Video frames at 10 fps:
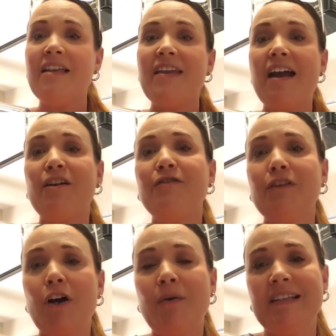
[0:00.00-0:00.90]
The
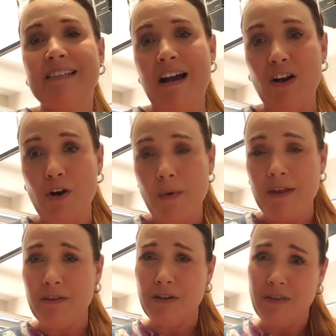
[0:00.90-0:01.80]
airflow is not
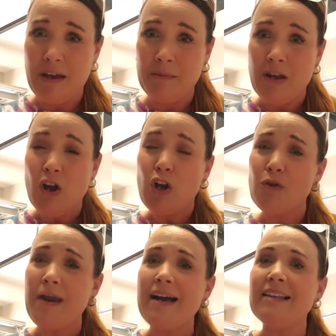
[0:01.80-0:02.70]
going to them
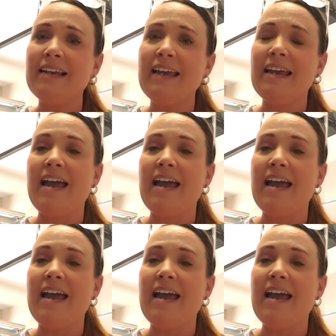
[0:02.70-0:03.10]
correctly,